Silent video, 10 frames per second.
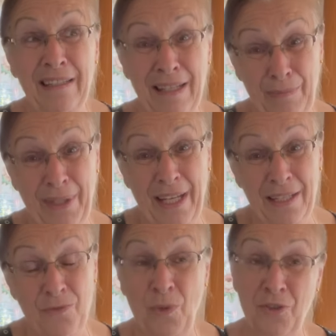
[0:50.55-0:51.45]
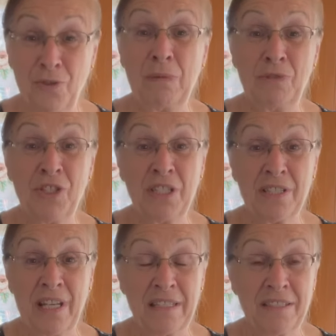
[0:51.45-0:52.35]
cupcakes with cream cheese
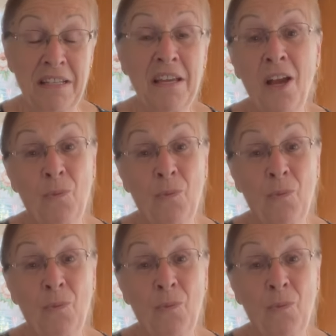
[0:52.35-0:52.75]
icing,